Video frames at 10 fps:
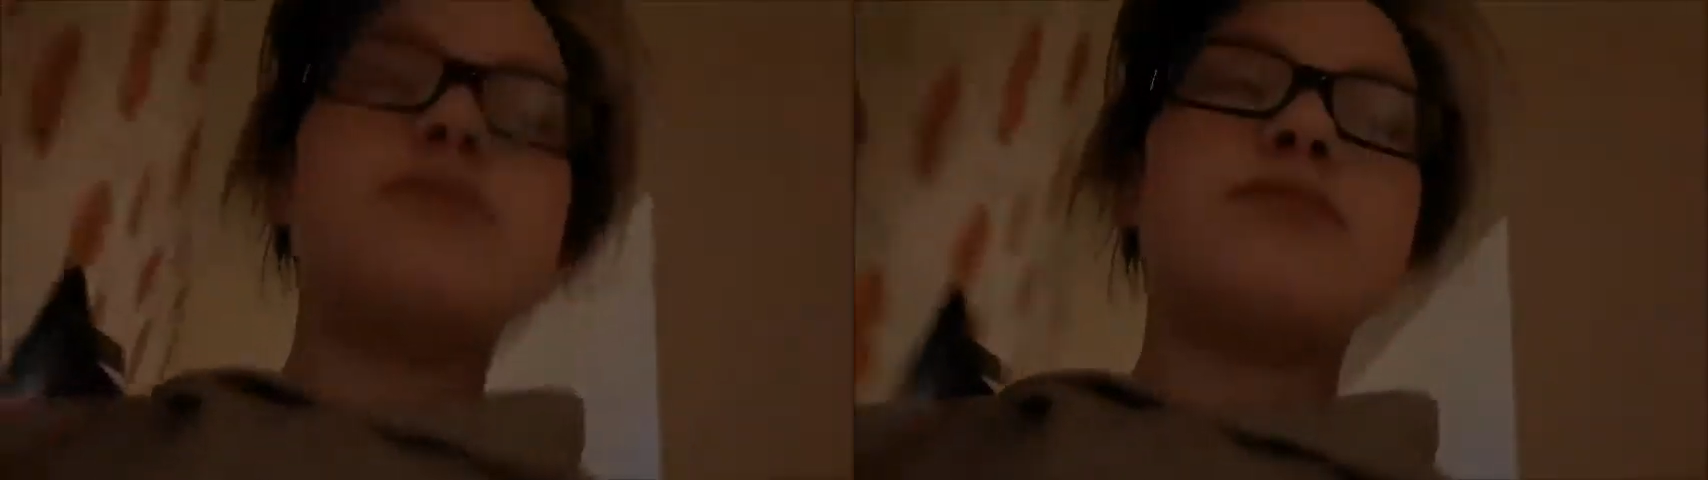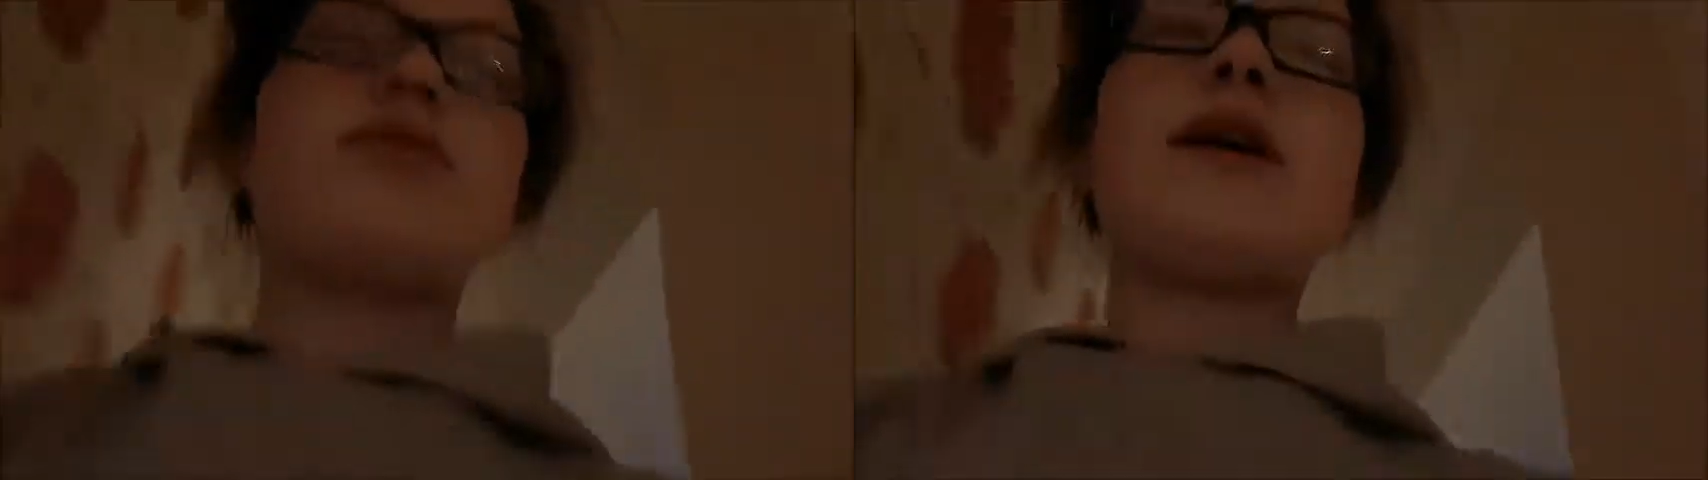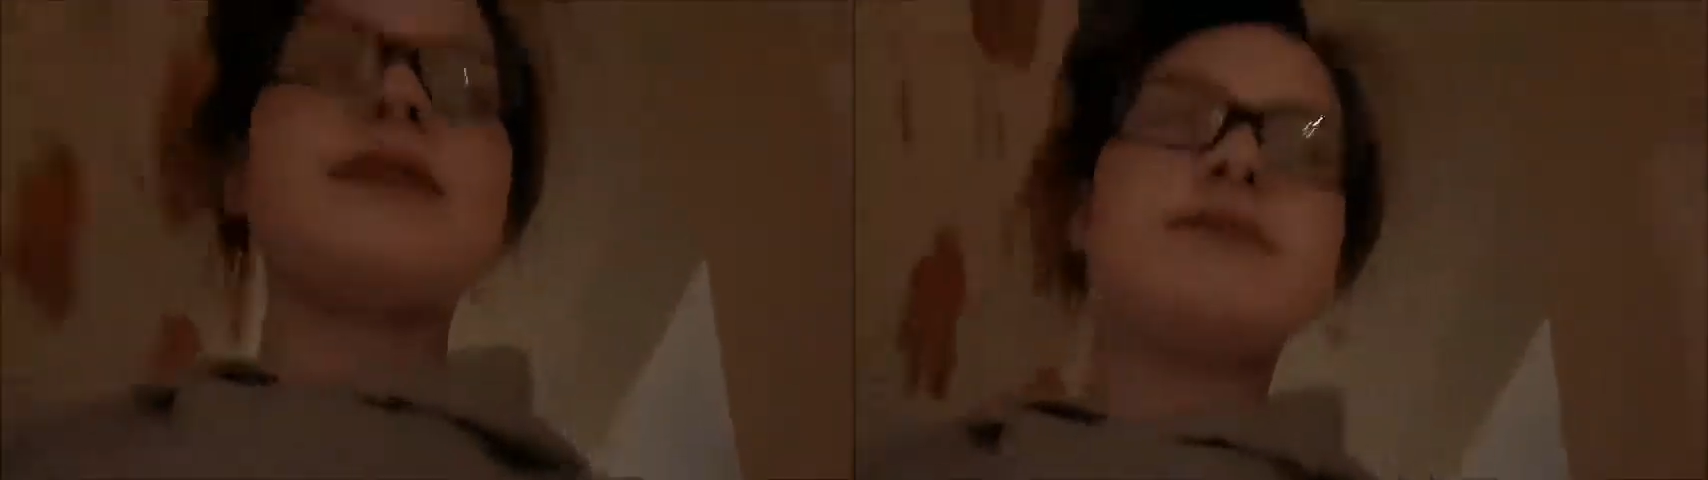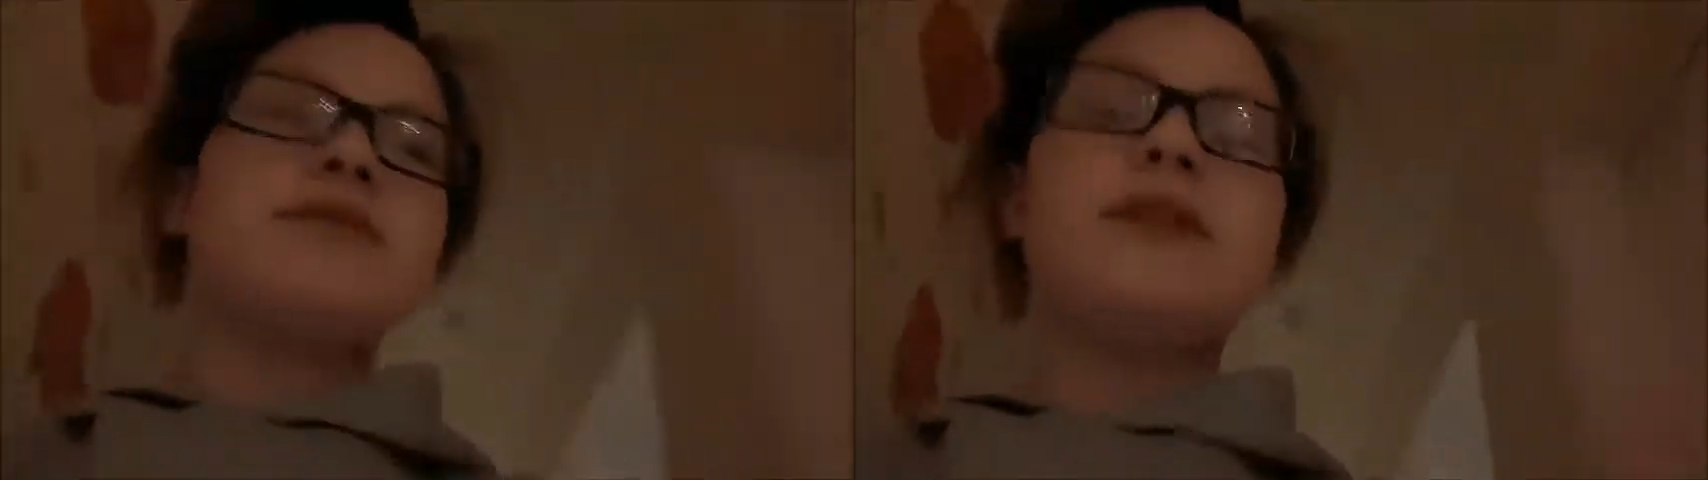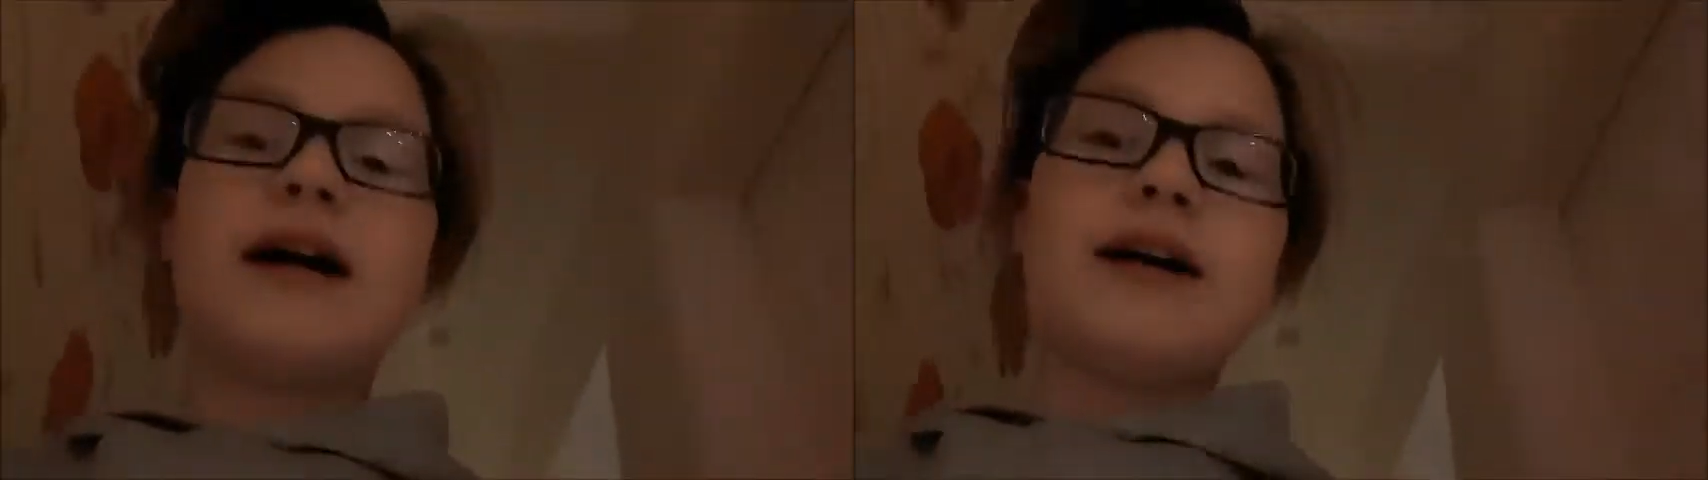try and
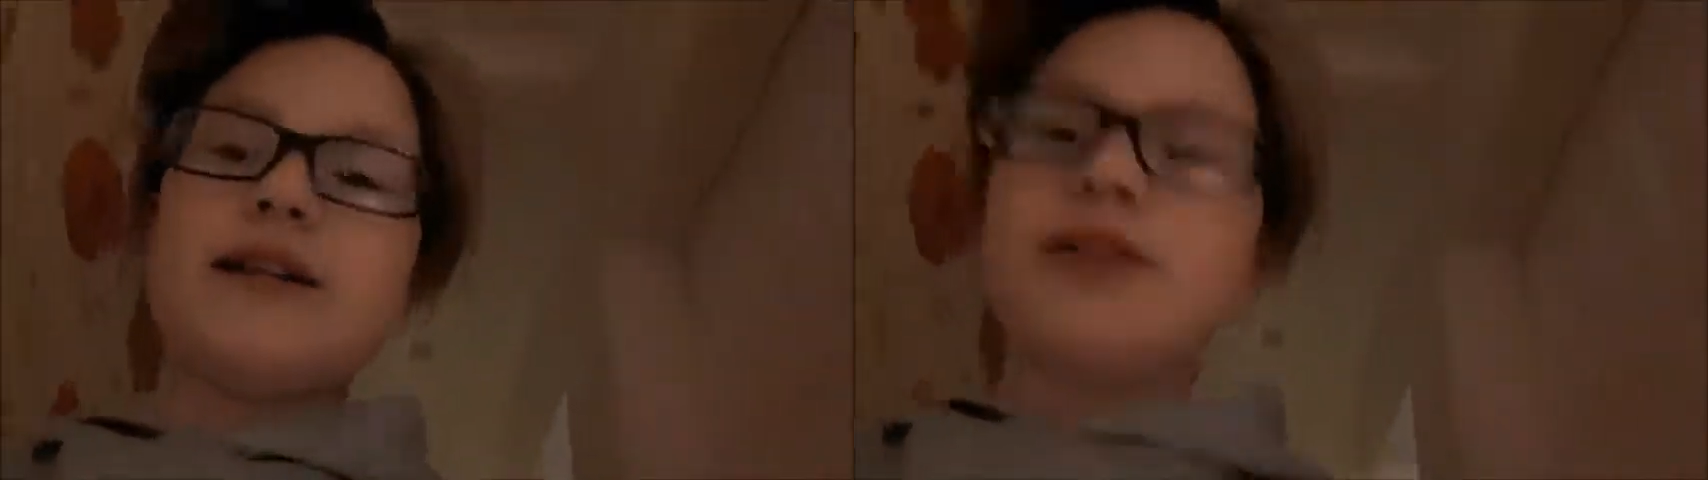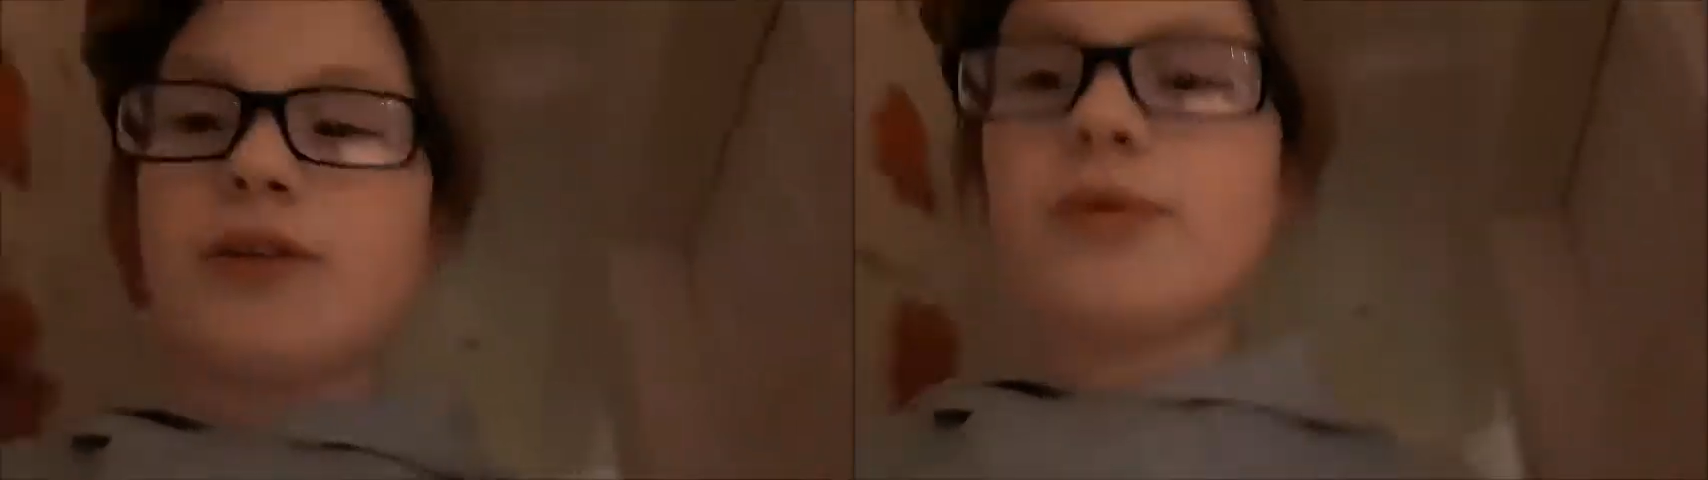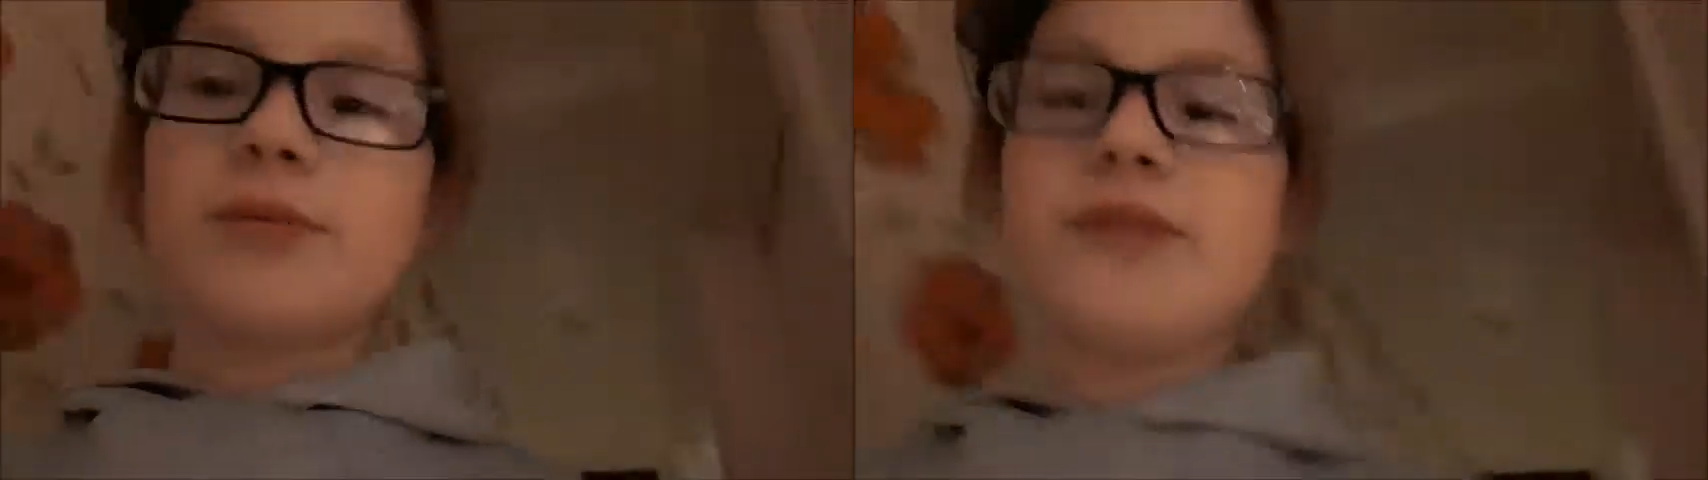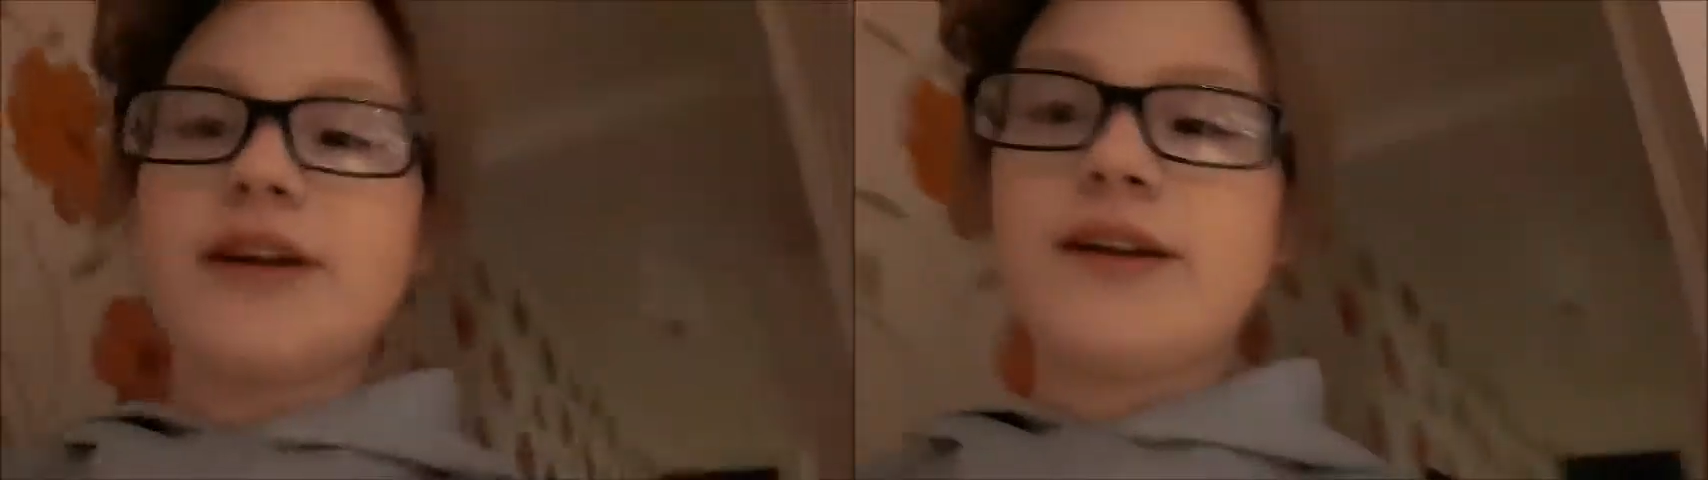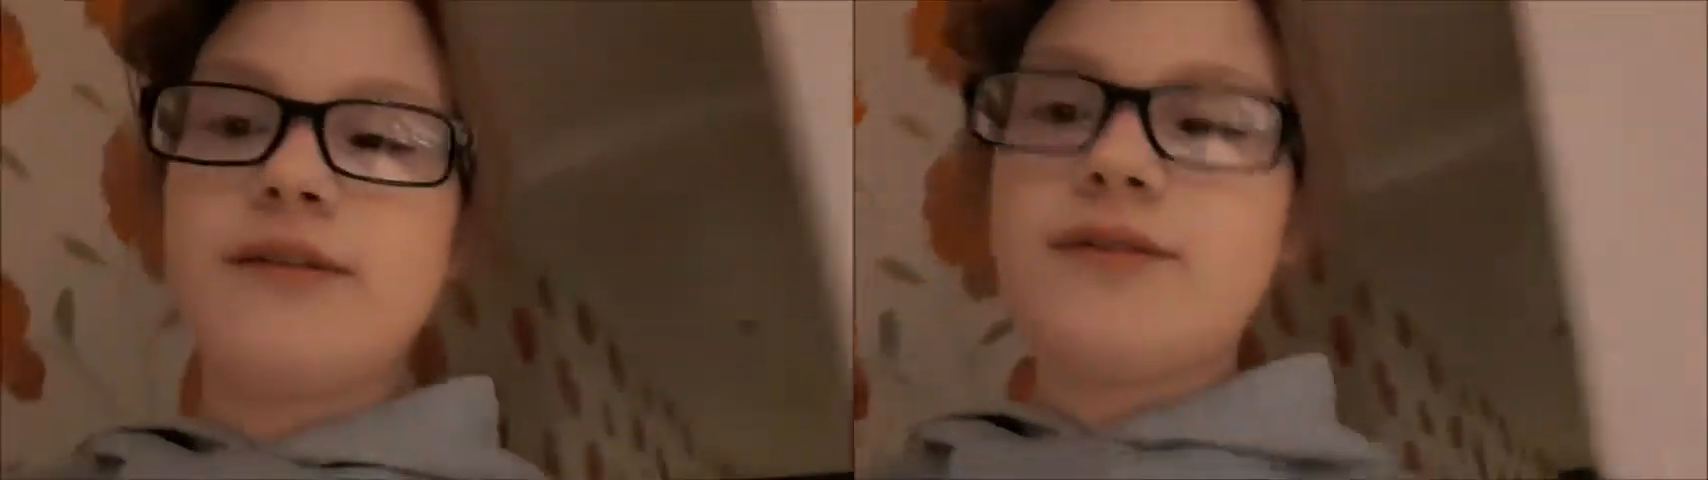oh, I don't know what I'm saying.